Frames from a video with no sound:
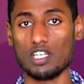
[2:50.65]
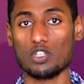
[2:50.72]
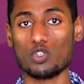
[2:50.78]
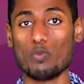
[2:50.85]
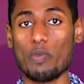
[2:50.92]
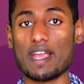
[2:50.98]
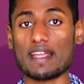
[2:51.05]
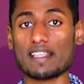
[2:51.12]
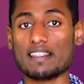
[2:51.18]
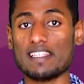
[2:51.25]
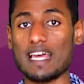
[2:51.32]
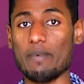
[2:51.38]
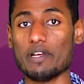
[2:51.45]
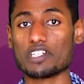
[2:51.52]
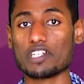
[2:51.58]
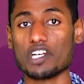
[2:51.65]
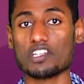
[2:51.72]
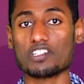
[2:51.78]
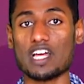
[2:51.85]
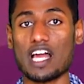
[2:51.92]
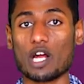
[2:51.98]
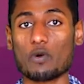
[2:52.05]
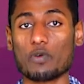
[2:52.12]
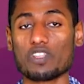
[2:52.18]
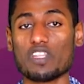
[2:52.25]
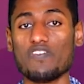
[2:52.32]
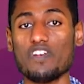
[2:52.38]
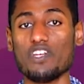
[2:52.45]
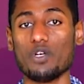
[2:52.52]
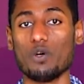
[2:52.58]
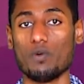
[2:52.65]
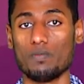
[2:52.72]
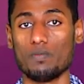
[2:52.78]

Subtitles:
to make it dimensionless across the video.